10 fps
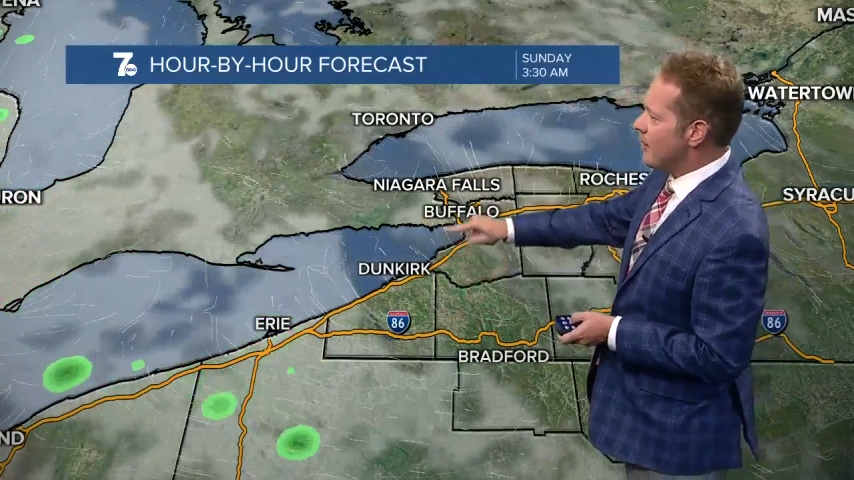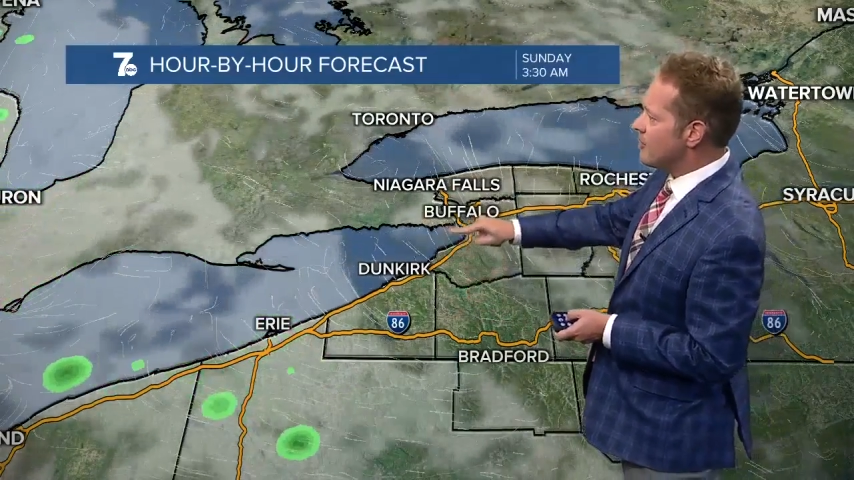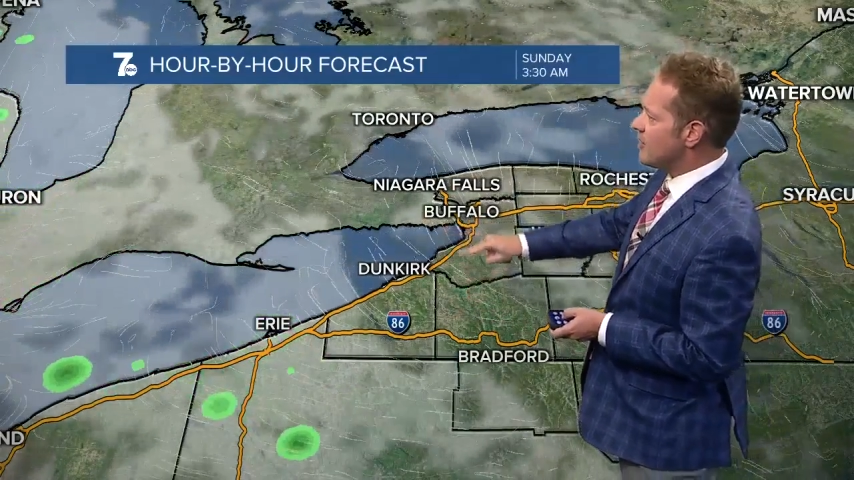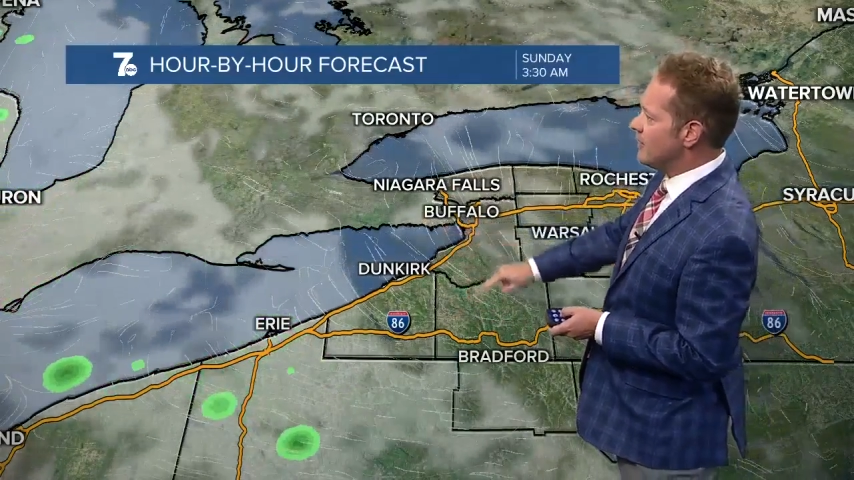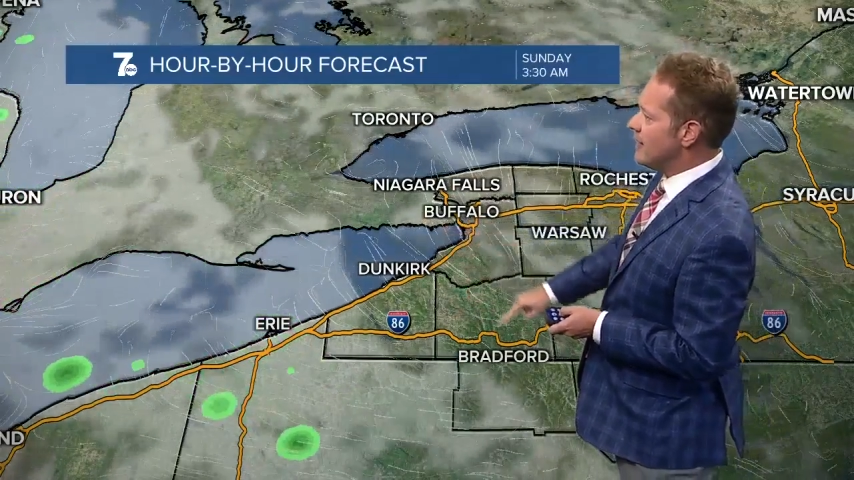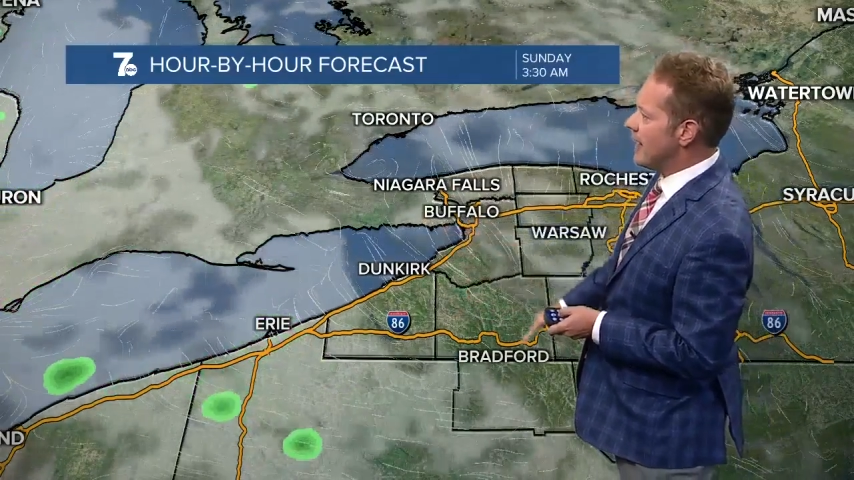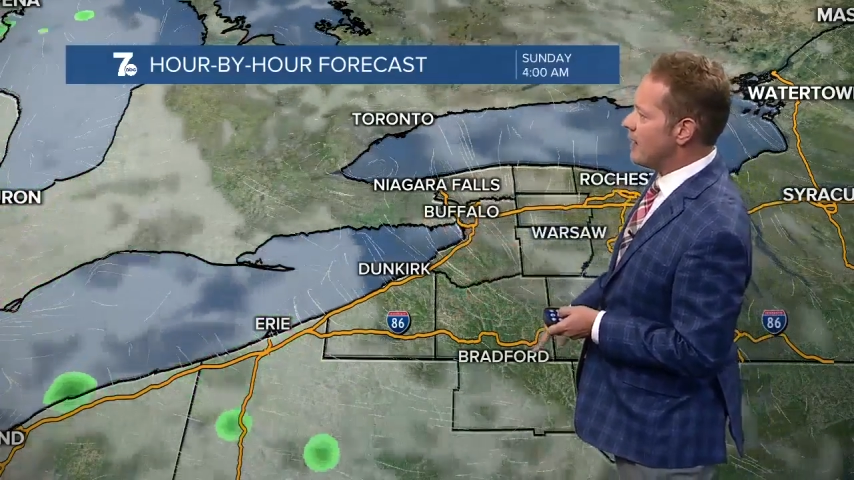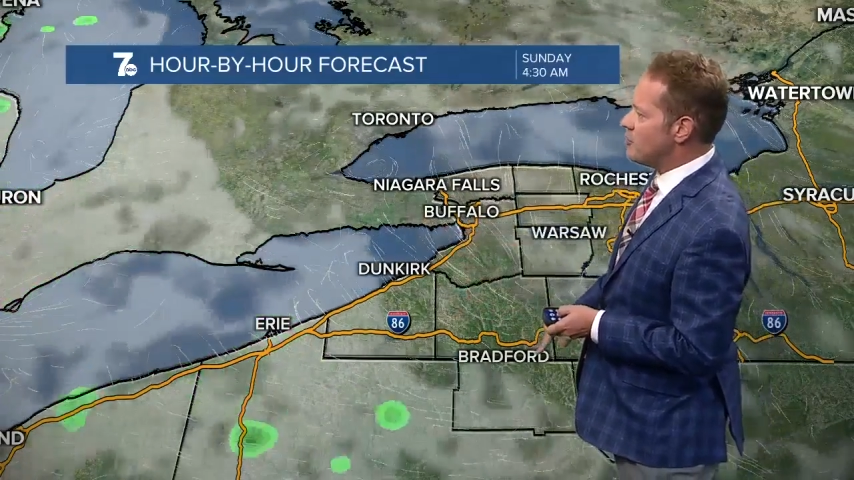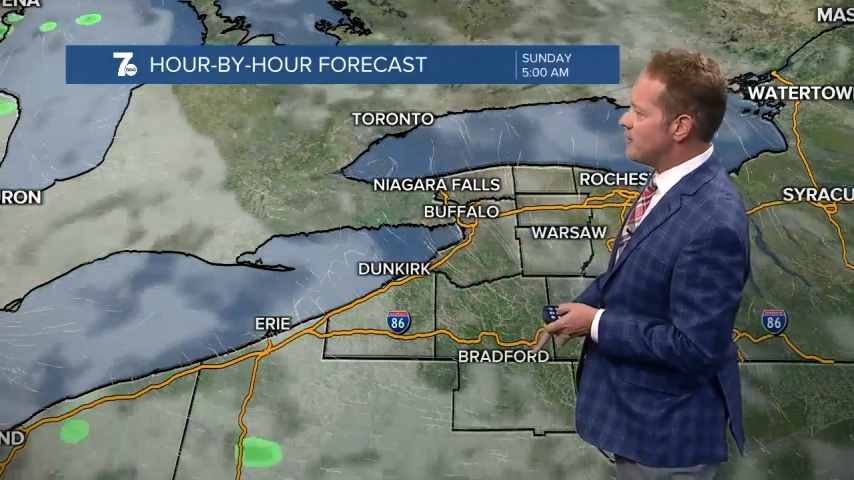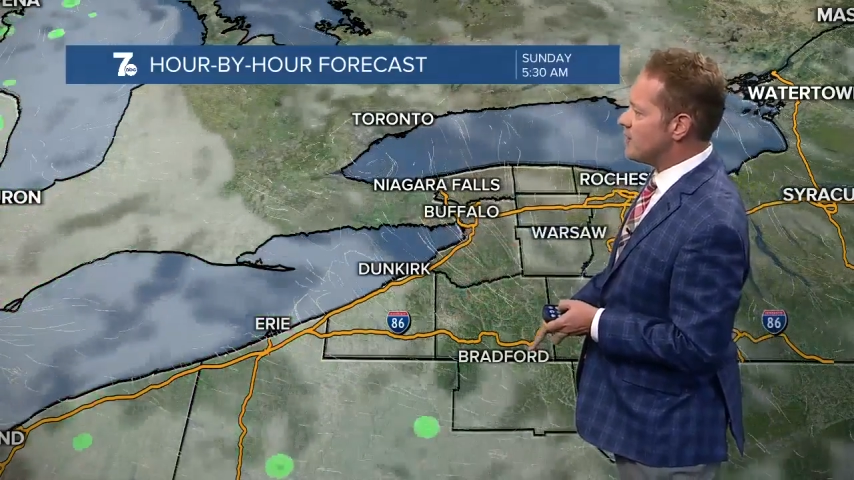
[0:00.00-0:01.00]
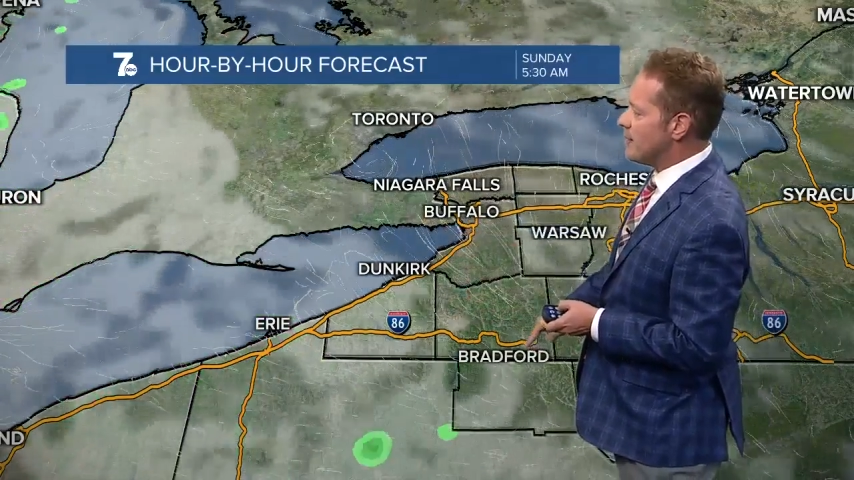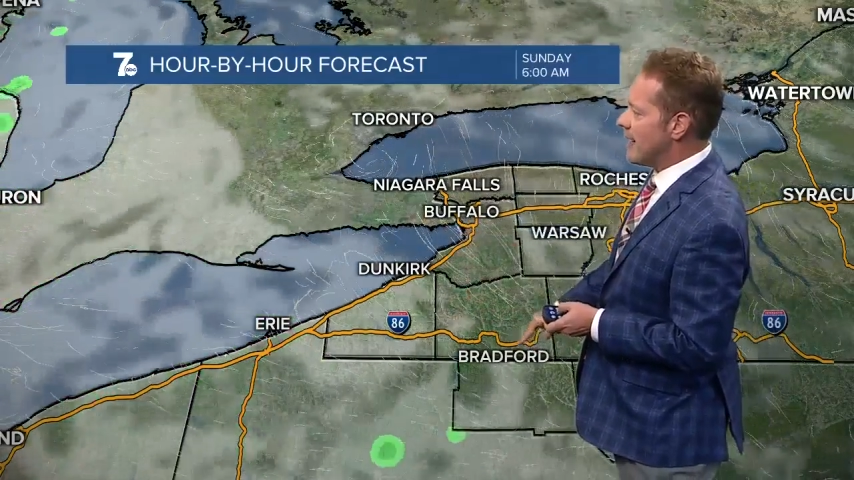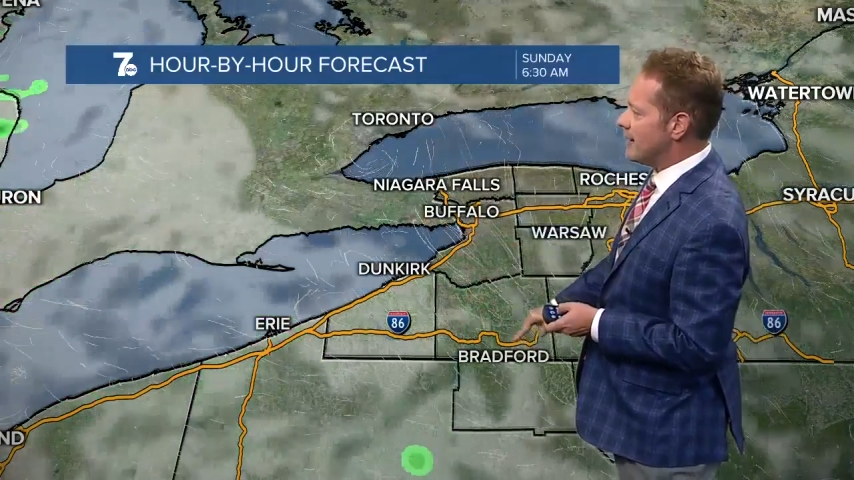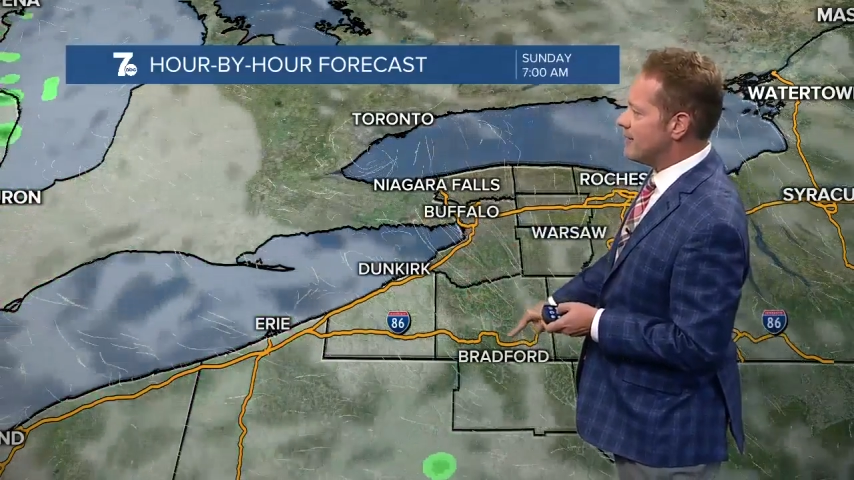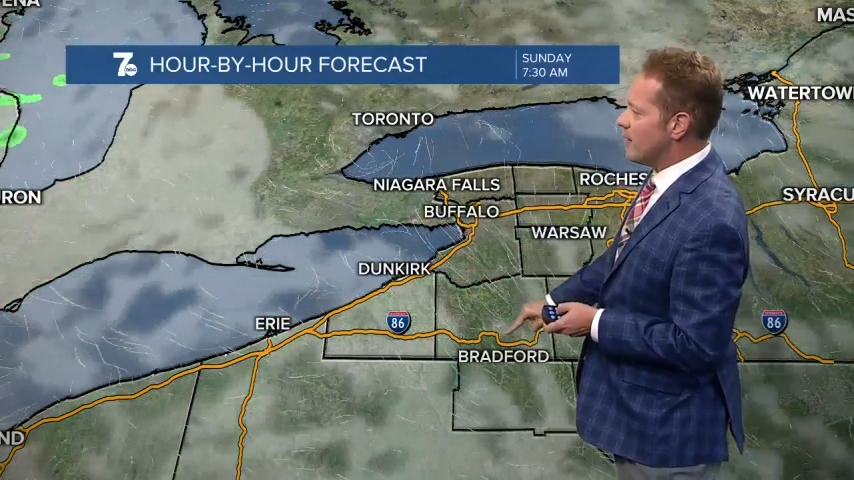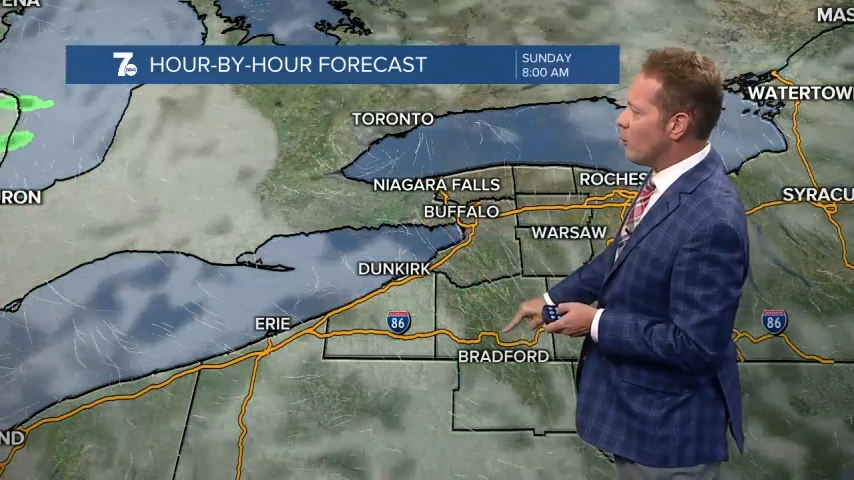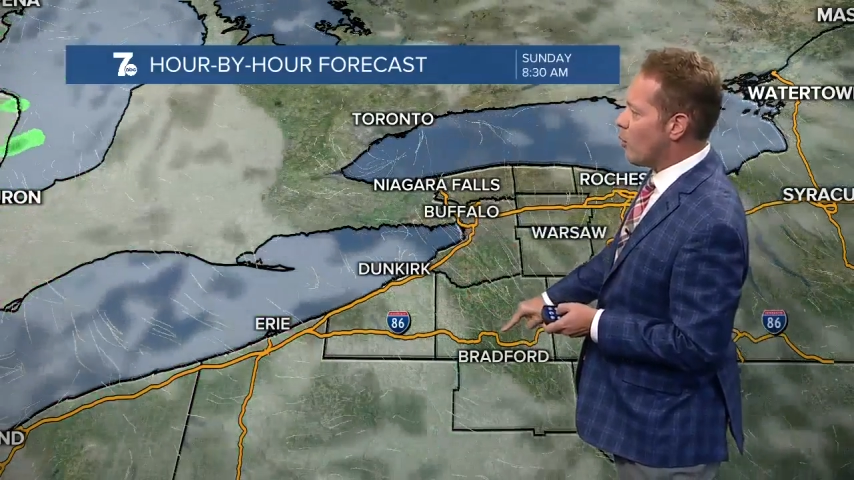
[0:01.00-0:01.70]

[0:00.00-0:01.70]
There's the leading edge of some of that uh,